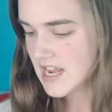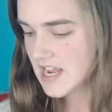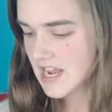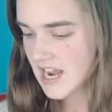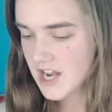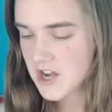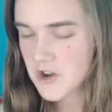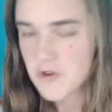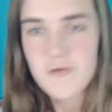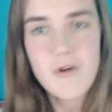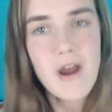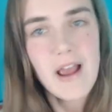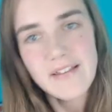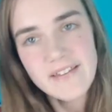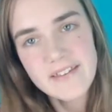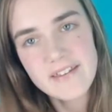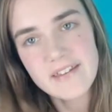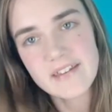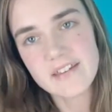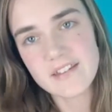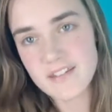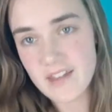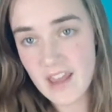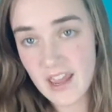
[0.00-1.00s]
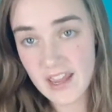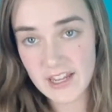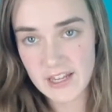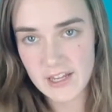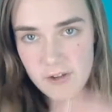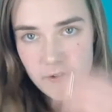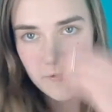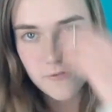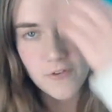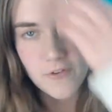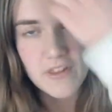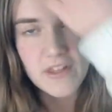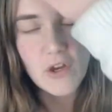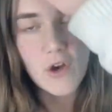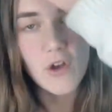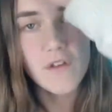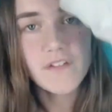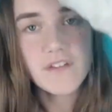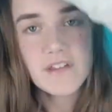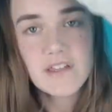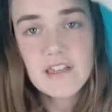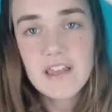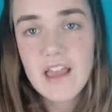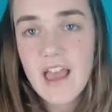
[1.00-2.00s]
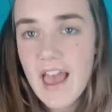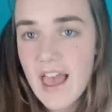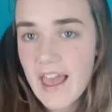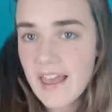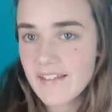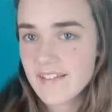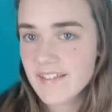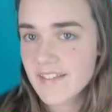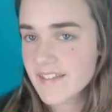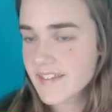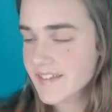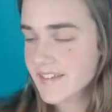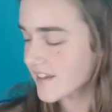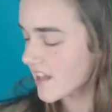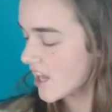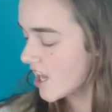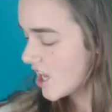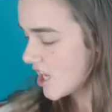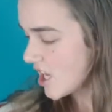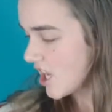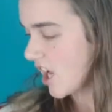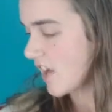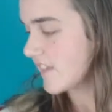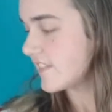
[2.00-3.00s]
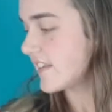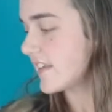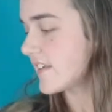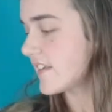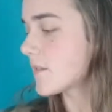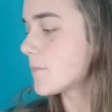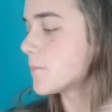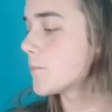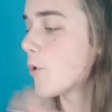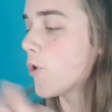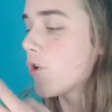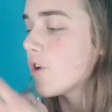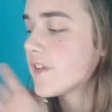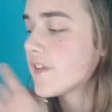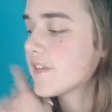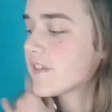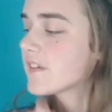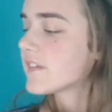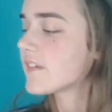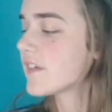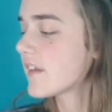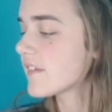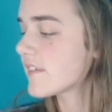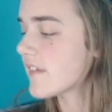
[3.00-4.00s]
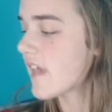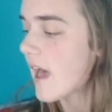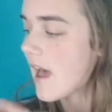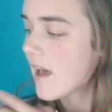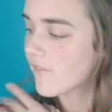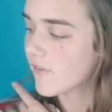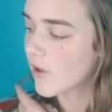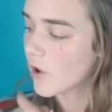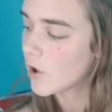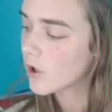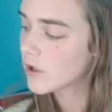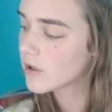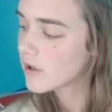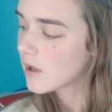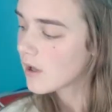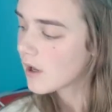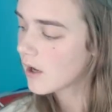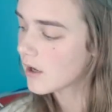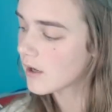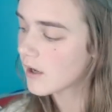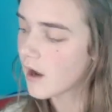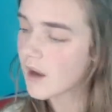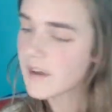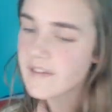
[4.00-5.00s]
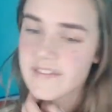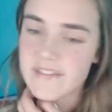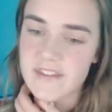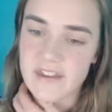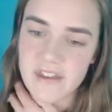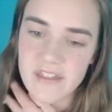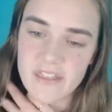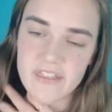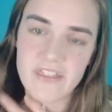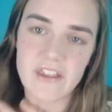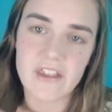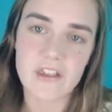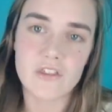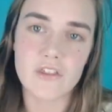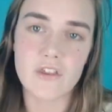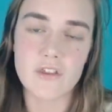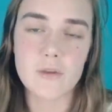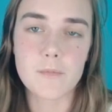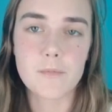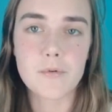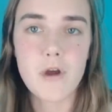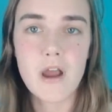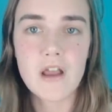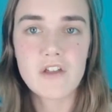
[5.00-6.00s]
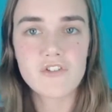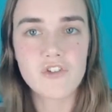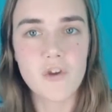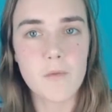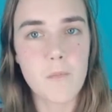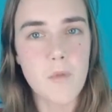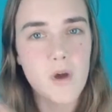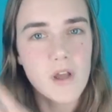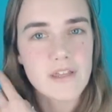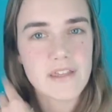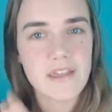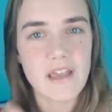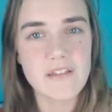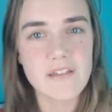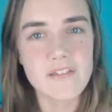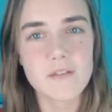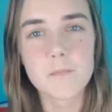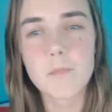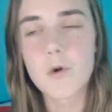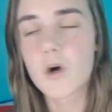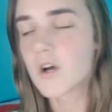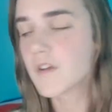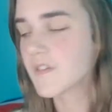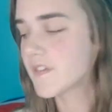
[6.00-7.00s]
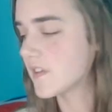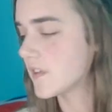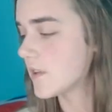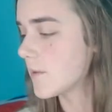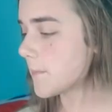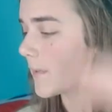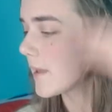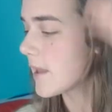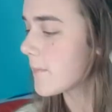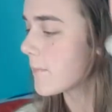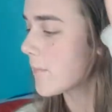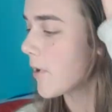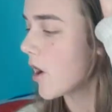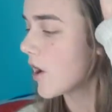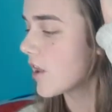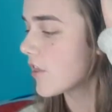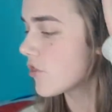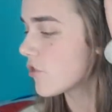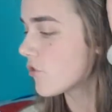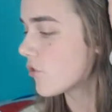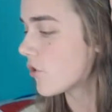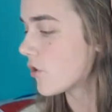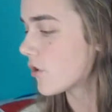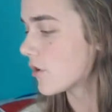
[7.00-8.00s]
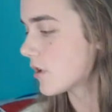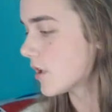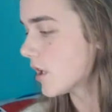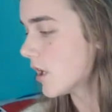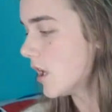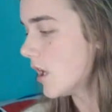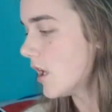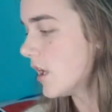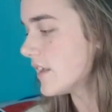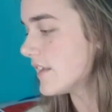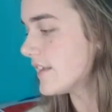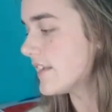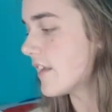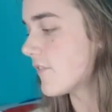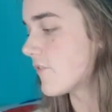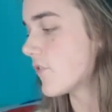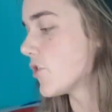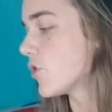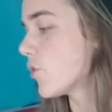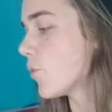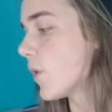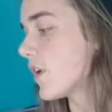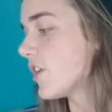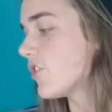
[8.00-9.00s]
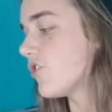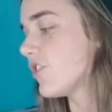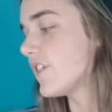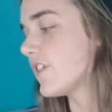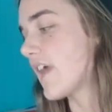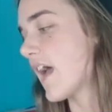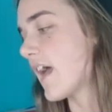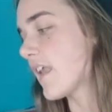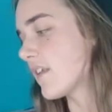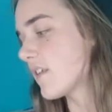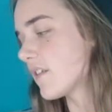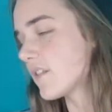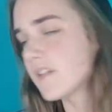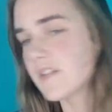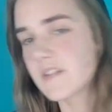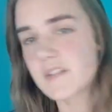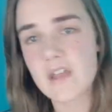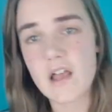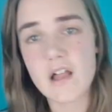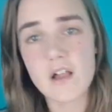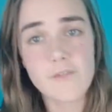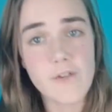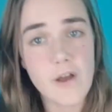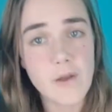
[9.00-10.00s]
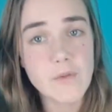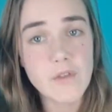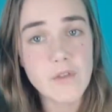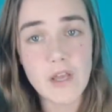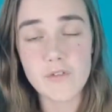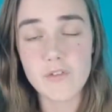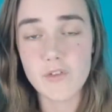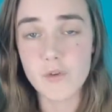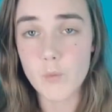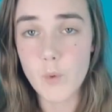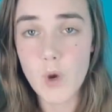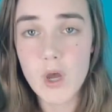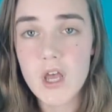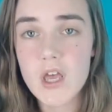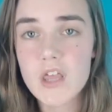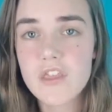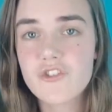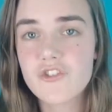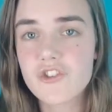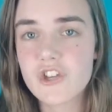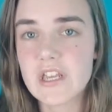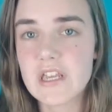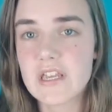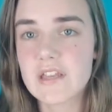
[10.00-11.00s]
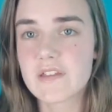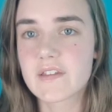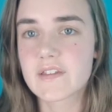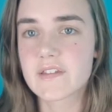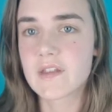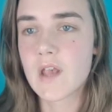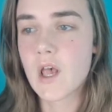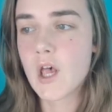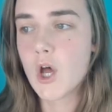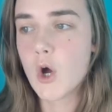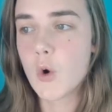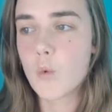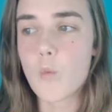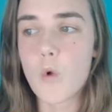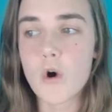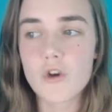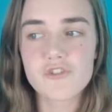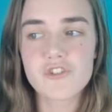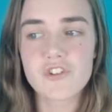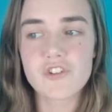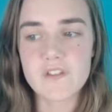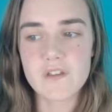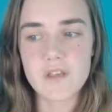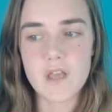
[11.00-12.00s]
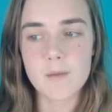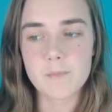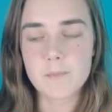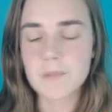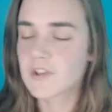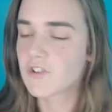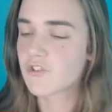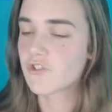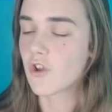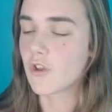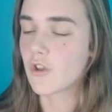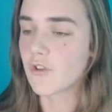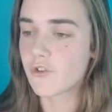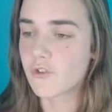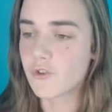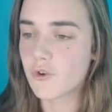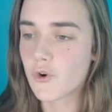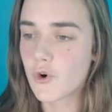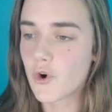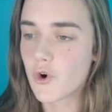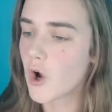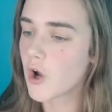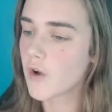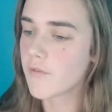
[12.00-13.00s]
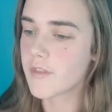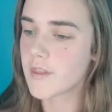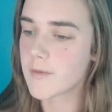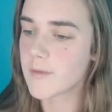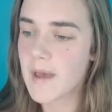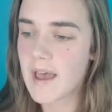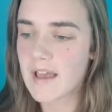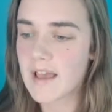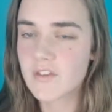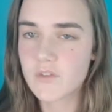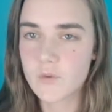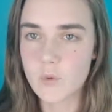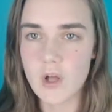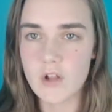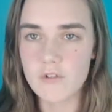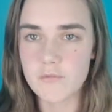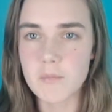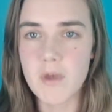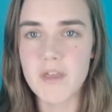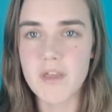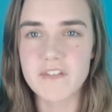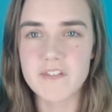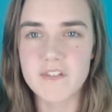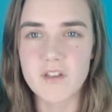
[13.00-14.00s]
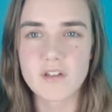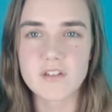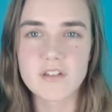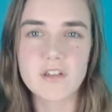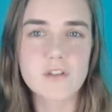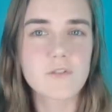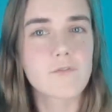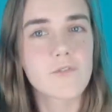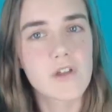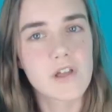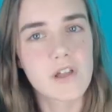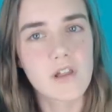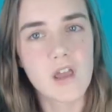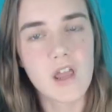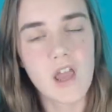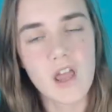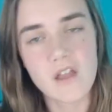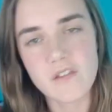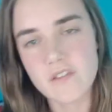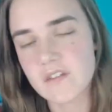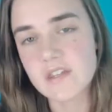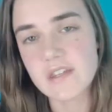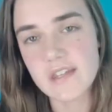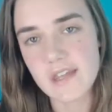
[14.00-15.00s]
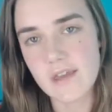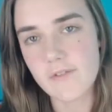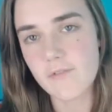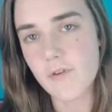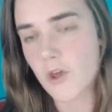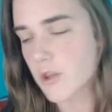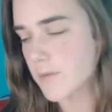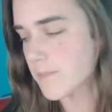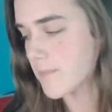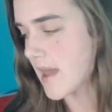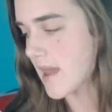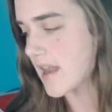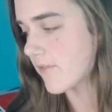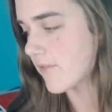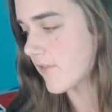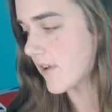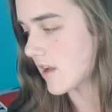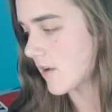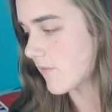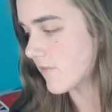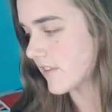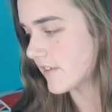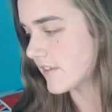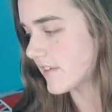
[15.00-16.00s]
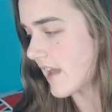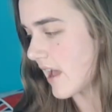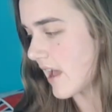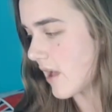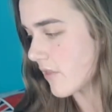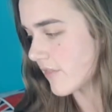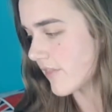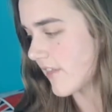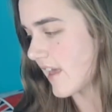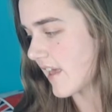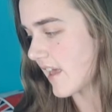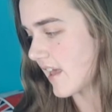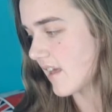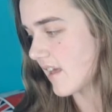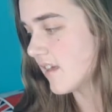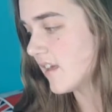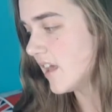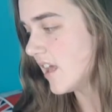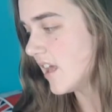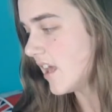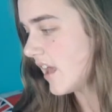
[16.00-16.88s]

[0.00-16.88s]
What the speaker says: an erratic day for the Aussie, and a disappointing day to have it on. I did think that the pressure might get to Barty a bit, but I thought, given the way she's handled herself, how down-to-earth she is, what she's accomplished on the tour over the past 12 months, I did feel I had to give her the benefit of the doubt there.